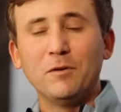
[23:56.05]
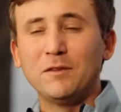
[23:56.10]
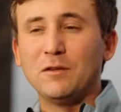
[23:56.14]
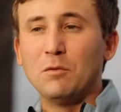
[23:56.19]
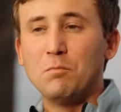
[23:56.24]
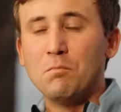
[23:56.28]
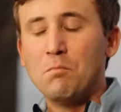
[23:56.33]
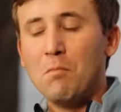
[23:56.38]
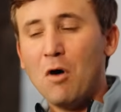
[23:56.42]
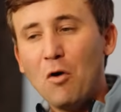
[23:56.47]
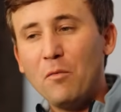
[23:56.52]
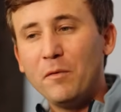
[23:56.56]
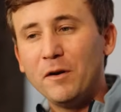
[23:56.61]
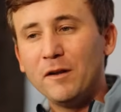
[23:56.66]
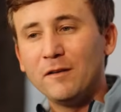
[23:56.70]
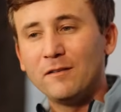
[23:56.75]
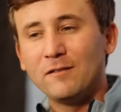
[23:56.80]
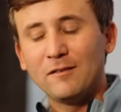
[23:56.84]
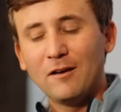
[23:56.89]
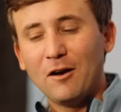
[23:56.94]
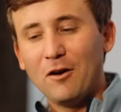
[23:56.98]
But the moment
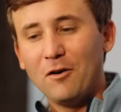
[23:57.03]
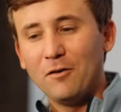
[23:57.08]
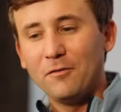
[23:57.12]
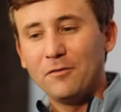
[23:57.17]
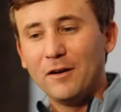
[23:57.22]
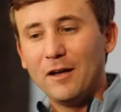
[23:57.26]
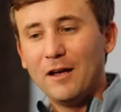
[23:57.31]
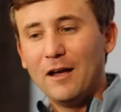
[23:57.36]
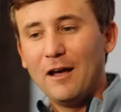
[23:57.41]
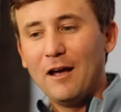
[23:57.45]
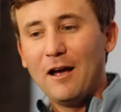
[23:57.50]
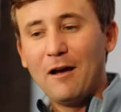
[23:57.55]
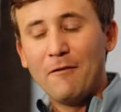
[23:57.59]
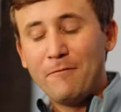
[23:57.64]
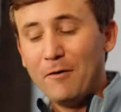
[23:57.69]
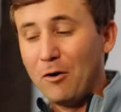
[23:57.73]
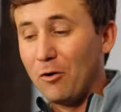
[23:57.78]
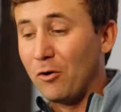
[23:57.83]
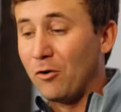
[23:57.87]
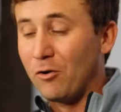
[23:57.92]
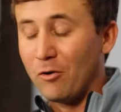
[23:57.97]
itself, I
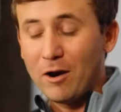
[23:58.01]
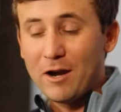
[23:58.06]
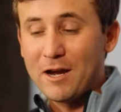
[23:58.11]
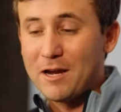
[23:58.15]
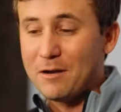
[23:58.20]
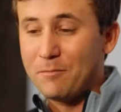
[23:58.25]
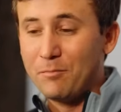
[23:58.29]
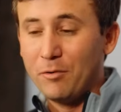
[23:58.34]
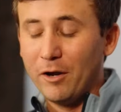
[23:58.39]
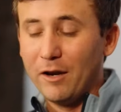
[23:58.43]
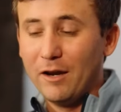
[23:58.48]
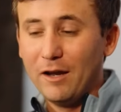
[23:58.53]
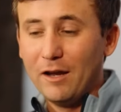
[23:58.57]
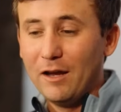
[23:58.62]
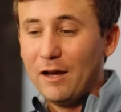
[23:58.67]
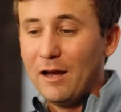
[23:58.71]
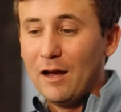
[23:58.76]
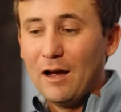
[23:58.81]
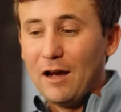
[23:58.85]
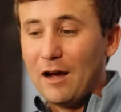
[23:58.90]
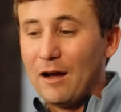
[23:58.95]
felt great. But
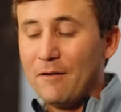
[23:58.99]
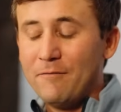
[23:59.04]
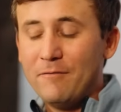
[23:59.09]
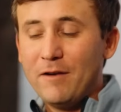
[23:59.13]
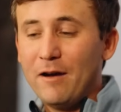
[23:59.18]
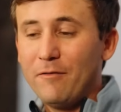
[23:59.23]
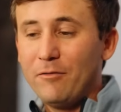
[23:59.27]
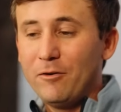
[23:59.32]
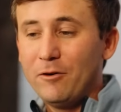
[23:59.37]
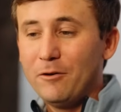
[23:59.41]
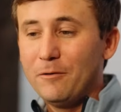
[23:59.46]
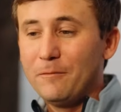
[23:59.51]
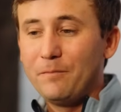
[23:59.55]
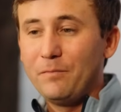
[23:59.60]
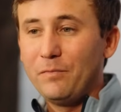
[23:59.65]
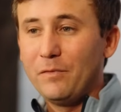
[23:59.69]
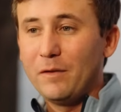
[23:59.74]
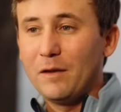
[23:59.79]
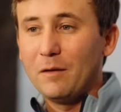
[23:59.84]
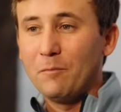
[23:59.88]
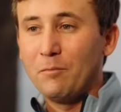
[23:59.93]
I've never
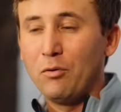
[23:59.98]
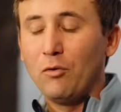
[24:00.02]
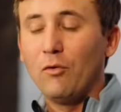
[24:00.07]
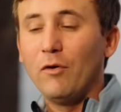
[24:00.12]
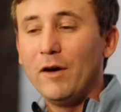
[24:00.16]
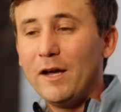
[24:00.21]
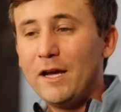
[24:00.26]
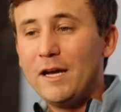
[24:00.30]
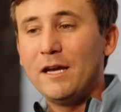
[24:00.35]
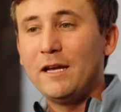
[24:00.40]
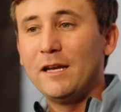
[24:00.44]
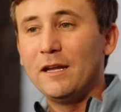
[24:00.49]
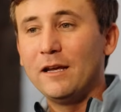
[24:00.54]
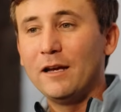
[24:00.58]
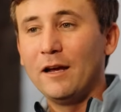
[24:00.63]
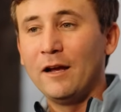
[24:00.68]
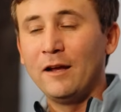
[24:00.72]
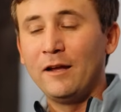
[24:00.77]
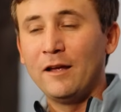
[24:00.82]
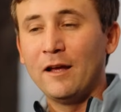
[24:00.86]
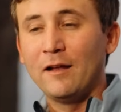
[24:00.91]
played
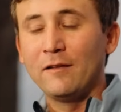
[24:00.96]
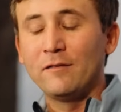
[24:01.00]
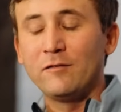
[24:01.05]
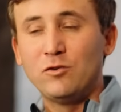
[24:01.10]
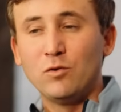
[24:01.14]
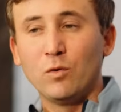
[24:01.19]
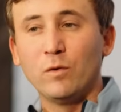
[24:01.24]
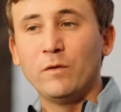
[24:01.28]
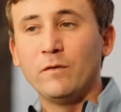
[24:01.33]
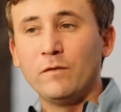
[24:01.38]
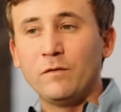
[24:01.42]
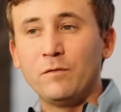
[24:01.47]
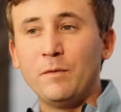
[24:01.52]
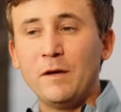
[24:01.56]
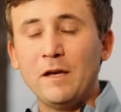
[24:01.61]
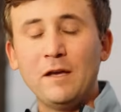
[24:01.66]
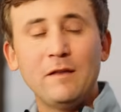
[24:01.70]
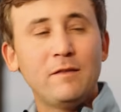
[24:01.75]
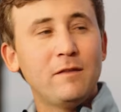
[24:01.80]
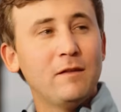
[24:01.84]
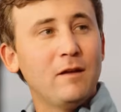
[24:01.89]
against Jordan
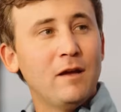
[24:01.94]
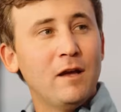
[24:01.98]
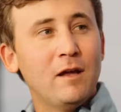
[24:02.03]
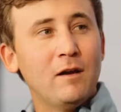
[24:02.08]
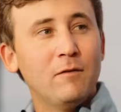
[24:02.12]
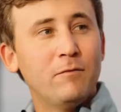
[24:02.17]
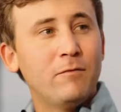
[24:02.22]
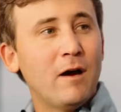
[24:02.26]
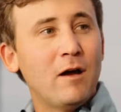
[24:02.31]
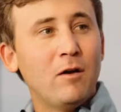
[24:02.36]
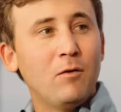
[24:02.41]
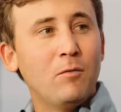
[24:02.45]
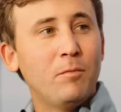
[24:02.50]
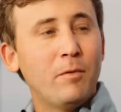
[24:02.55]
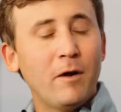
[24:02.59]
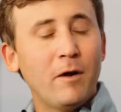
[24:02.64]
Spieth in a final